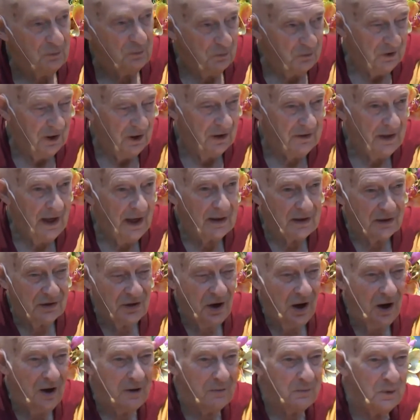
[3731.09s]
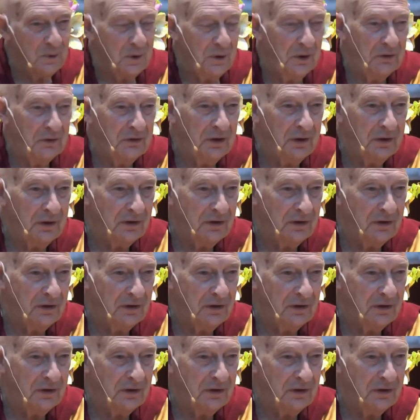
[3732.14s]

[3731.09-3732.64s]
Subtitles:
at that time when I was in